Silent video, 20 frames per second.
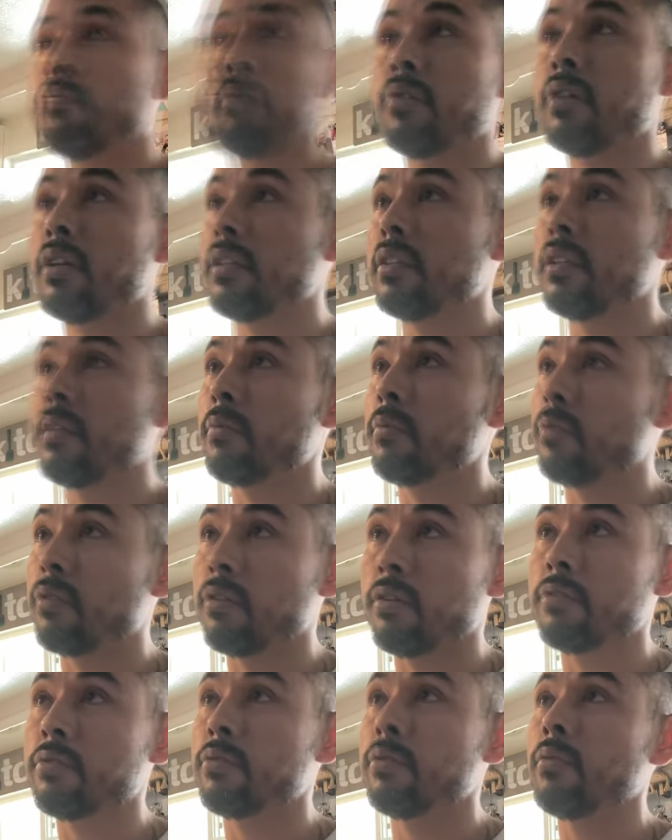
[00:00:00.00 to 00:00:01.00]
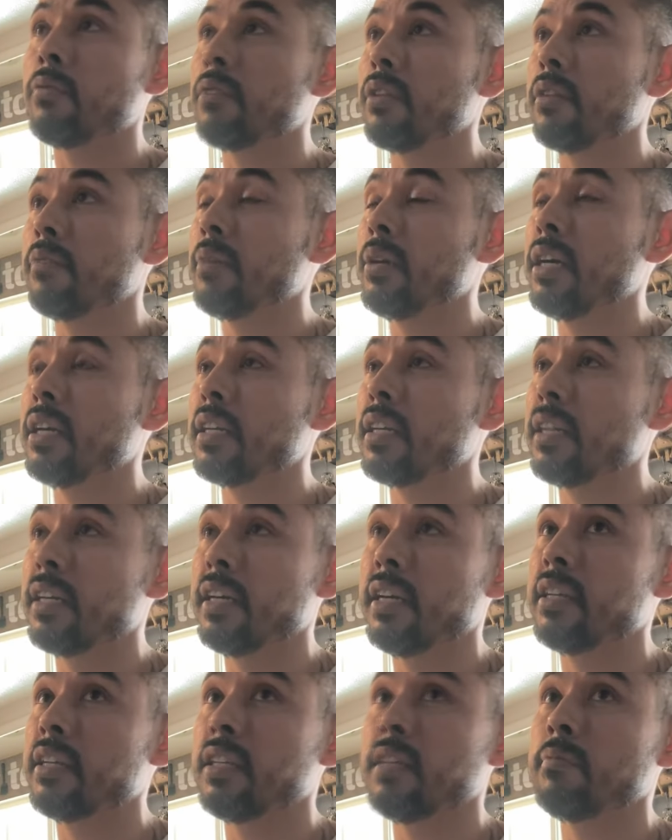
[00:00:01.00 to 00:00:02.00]
probably they were all told in the back, like,
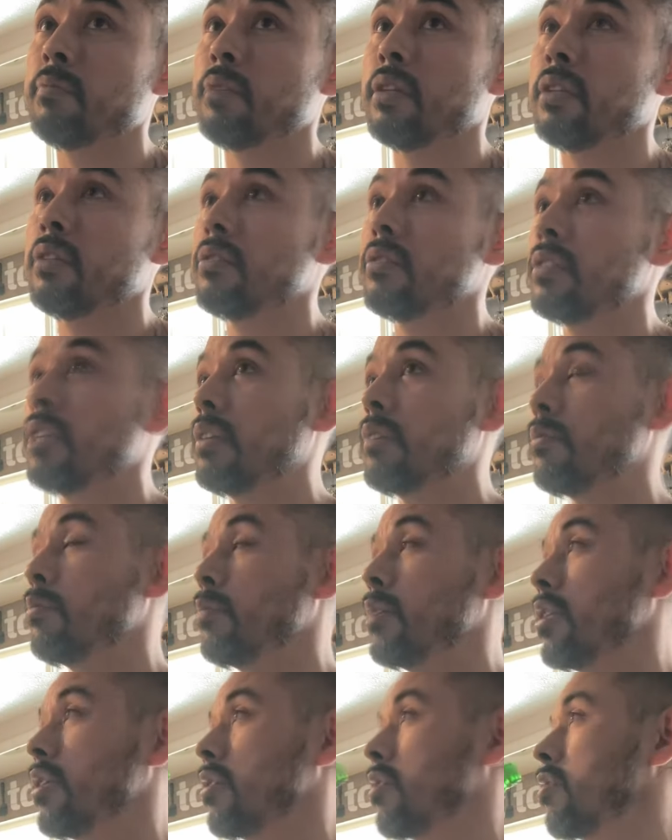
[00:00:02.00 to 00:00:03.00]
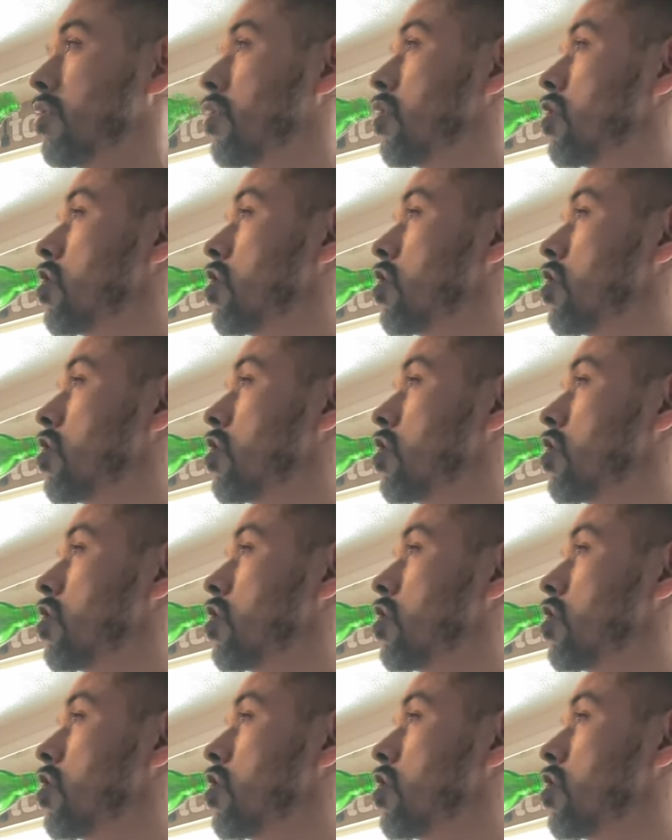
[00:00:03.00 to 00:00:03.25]
hey, keep it under 7 minutes.